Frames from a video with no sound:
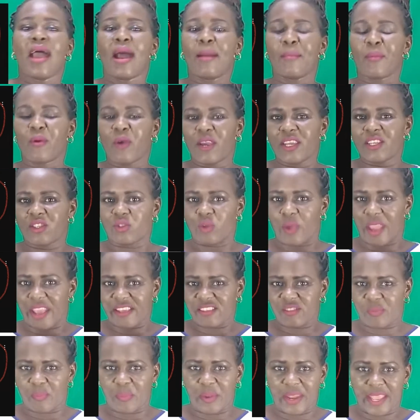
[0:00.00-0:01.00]
I'm going to
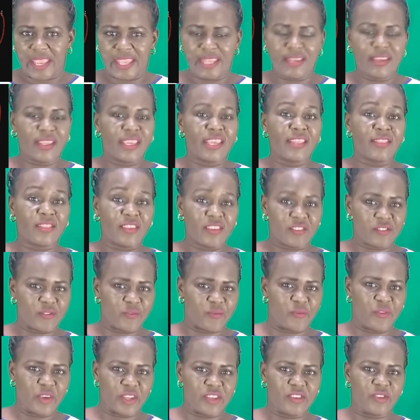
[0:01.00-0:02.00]
explain in
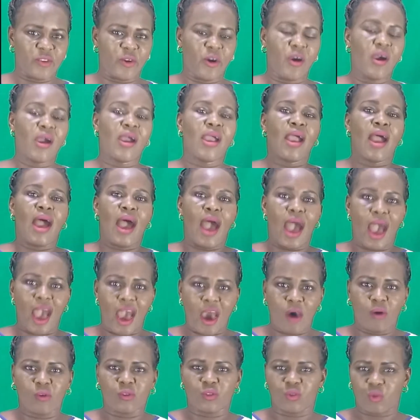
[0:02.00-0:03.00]
this video
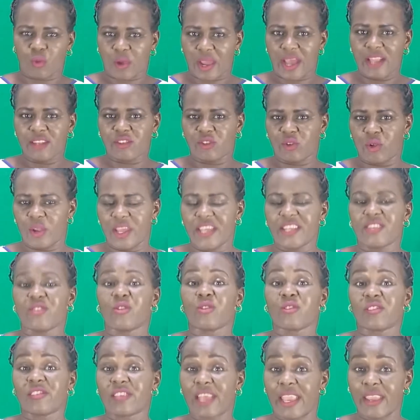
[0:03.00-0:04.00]
how to calculate
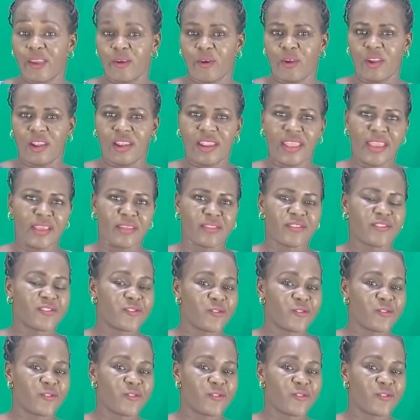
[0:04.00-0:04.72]
your cycle length.